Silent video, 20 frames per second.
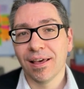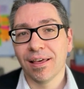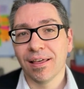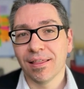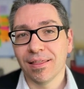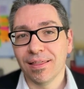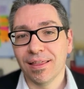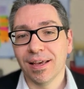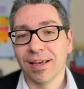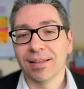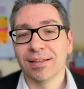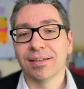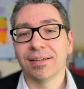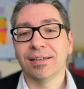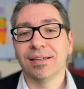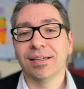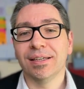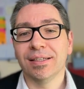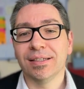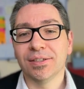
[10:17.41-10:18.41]

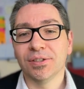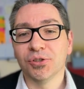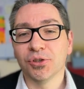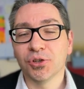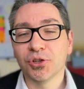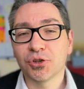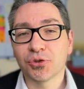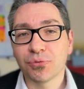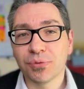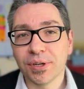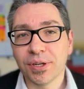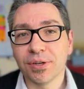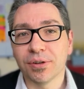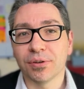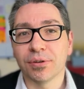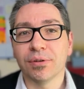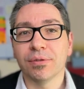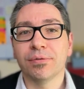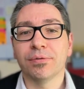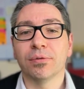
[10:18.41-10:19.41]
then it's the
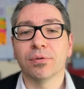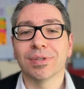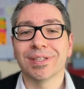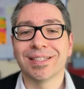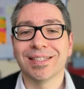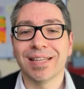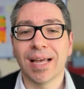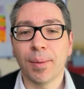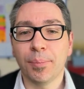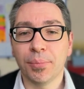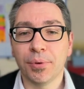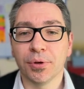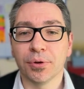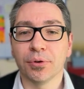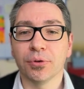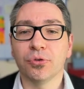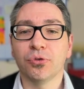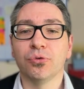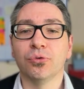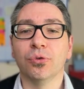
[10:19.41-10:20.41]
trigger for
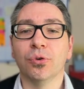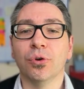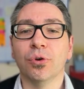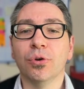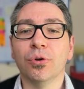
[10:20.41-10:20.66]
Zapier to